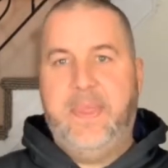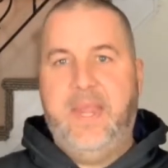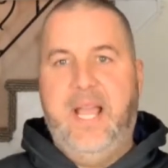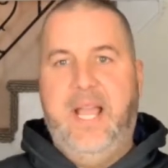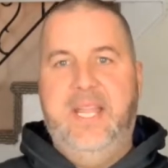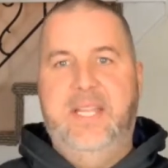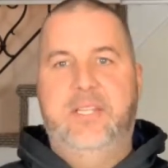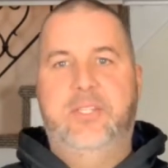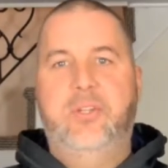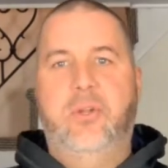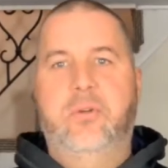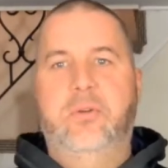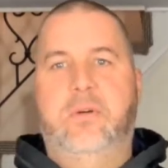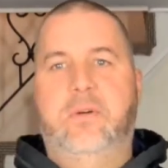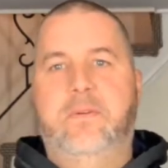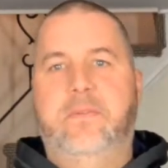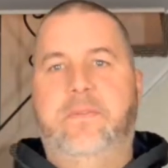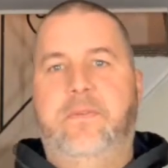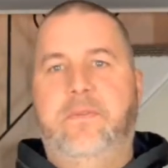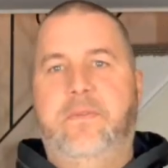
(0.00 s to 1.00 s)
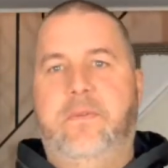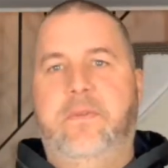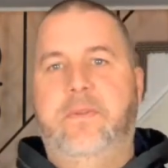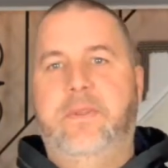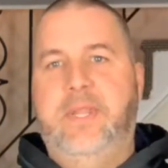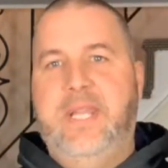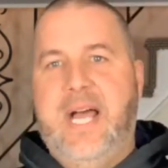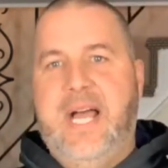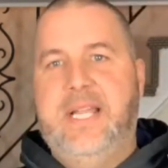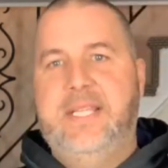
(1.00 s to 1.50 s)
I had a total of
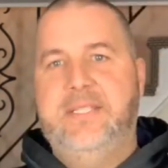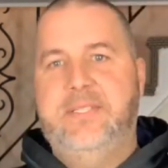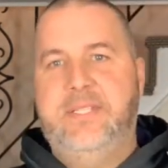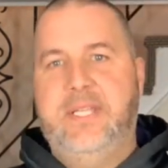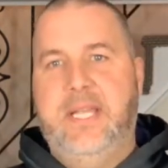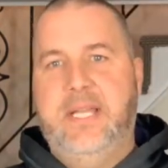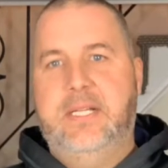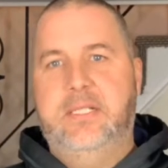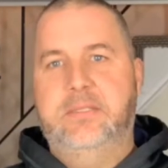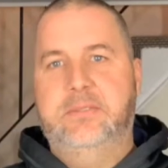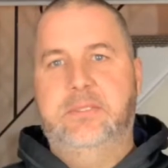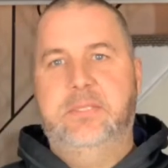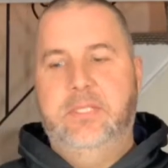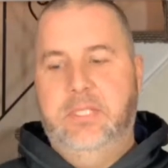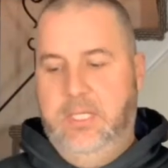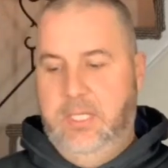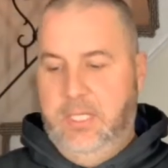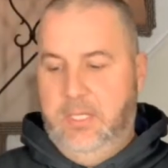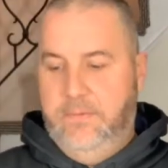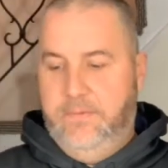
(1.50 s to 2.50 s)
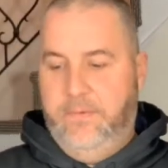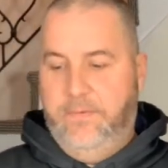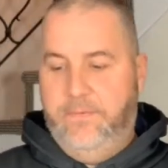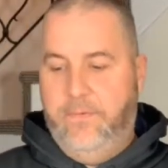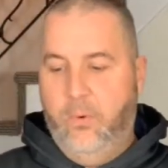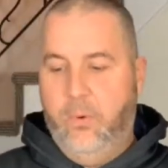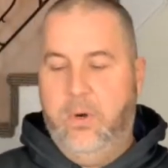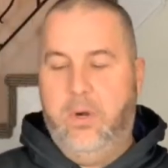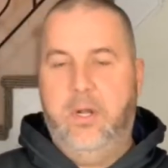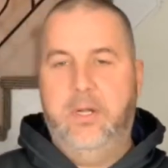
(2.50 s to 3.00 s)
9 sales for
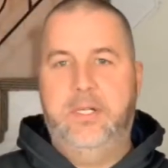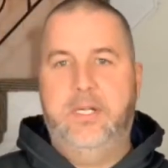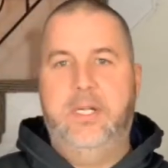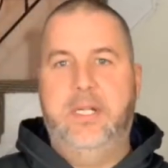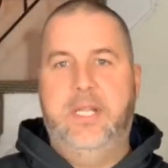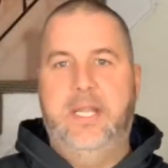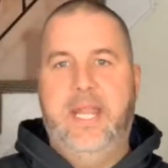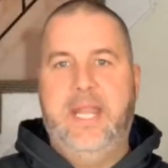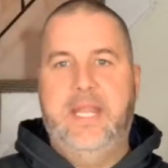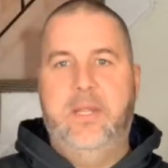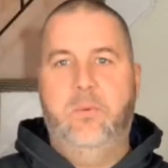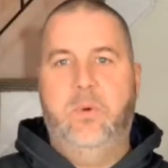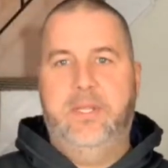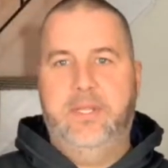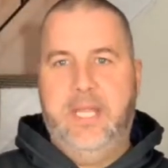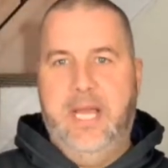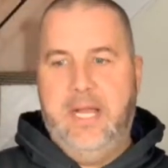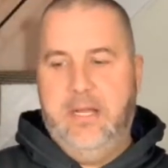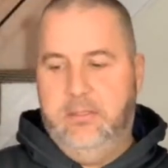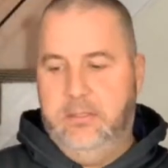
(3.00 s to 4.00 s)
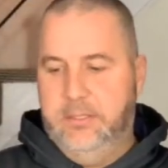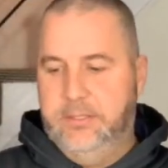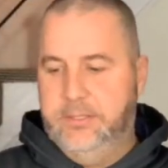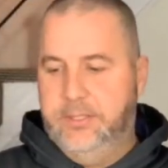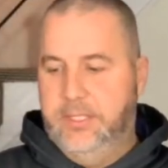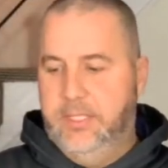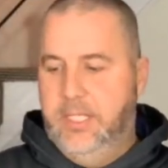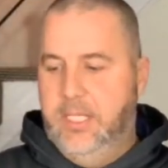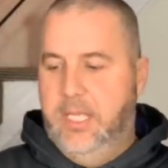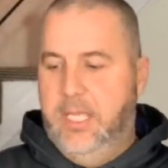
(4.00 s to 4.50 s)
$481.
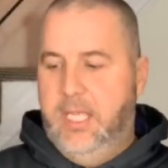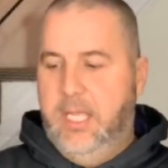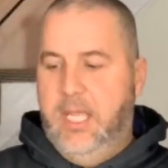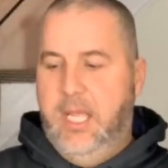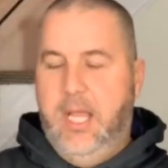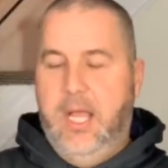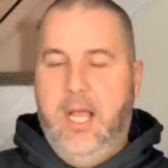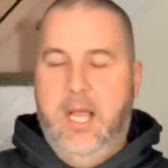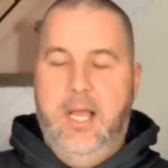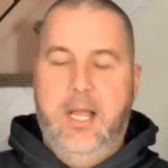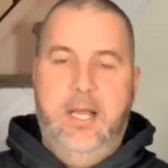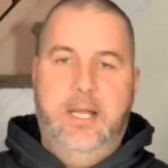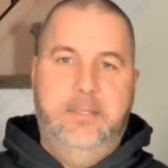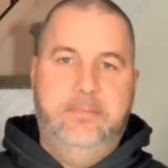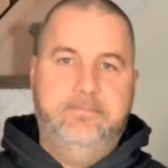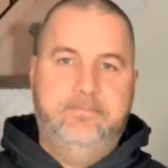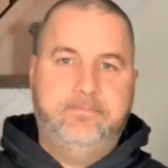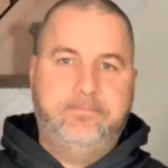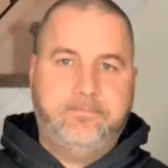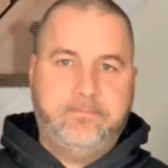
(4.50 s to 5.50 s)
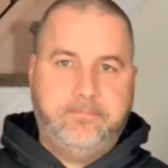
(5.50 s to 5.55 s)
The